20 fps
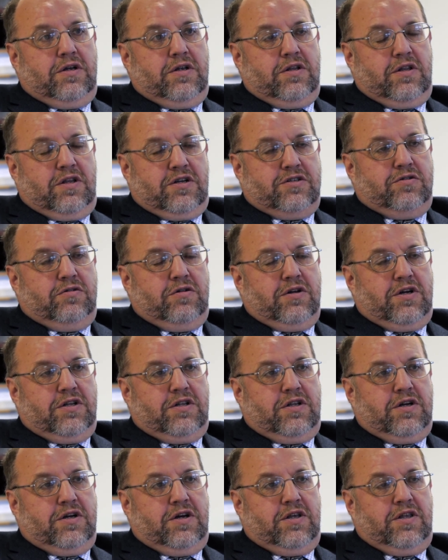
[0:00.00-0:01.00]
let's all
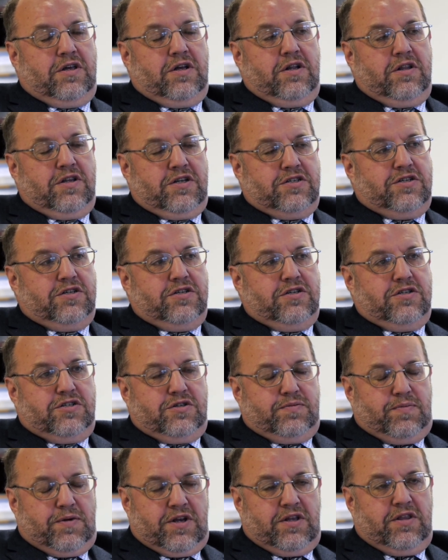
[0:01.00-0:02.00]
get together, let's
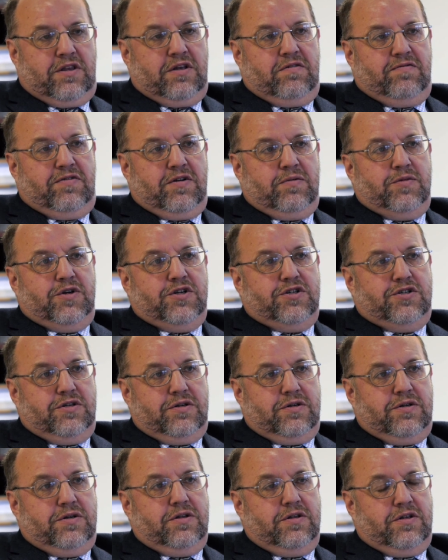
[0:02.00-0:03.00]
spread the
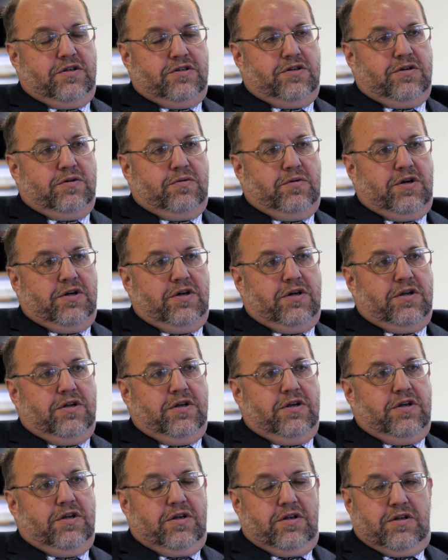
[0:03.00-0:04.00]
information that's required,
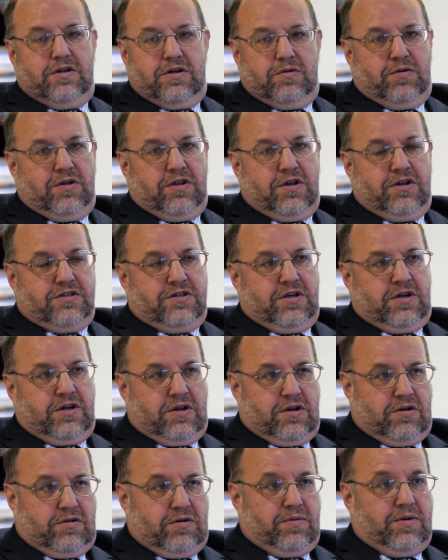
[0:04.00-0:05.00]
whether it's
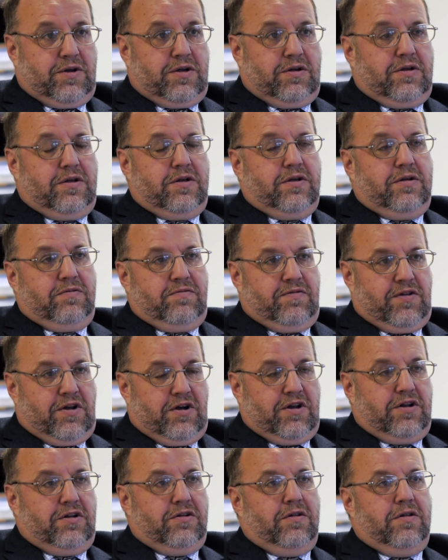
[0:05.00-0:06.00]
agronomic,
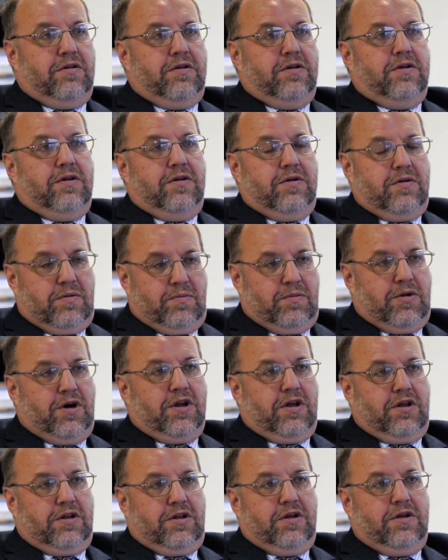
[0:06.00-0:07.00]
varietal or
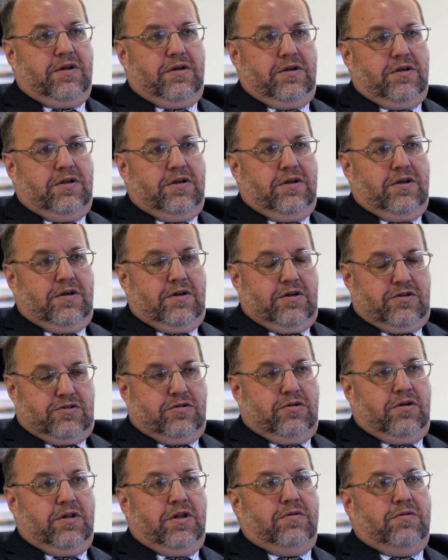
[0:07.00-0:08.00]
marketing. It's
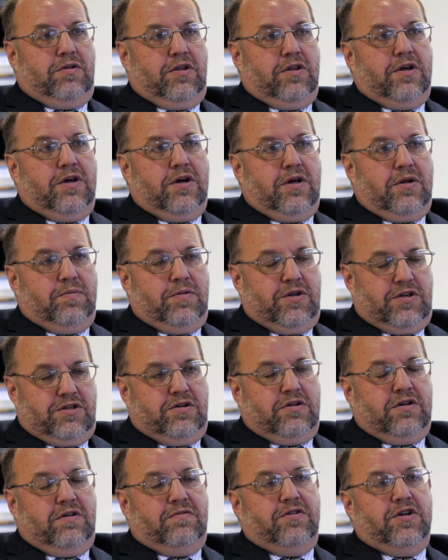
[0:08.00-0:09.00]
all out there, but it's
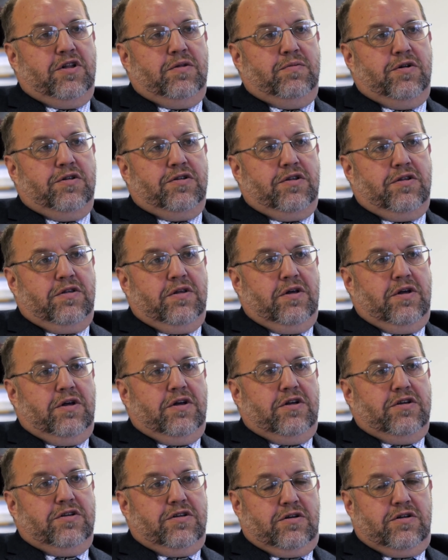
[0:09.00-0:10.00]
not available
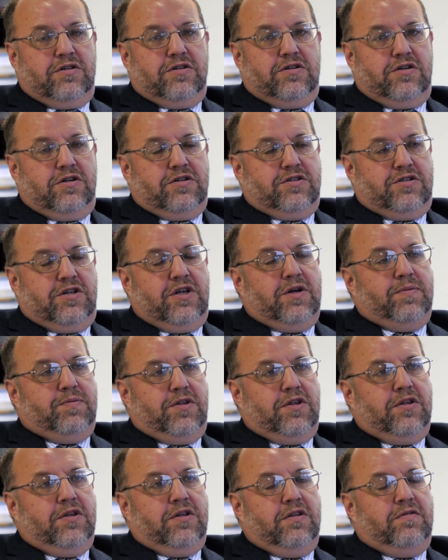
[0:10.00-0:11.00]
in such
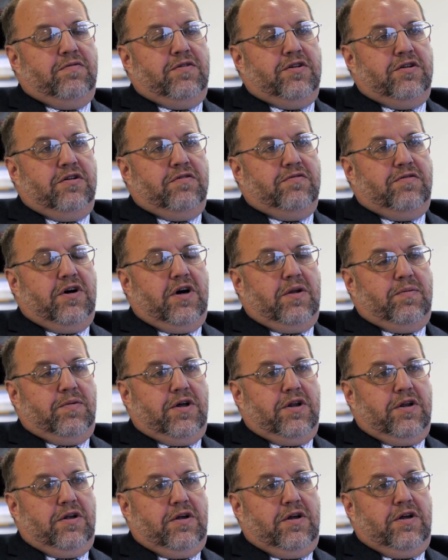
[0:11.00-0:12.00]
depth to the individual
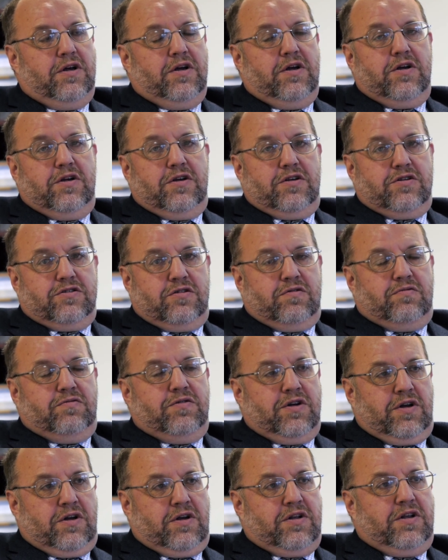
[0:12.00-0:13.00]
farmer. So if
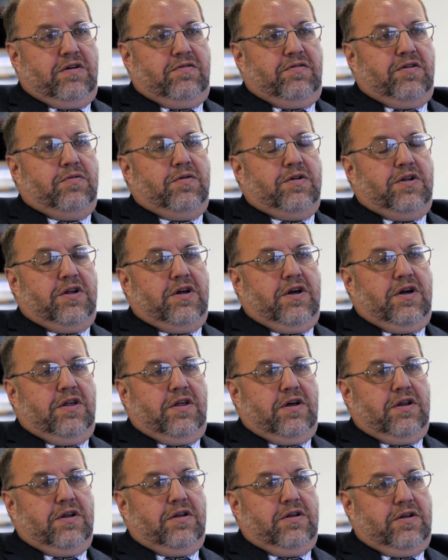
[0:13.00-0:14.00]
we can get everyone together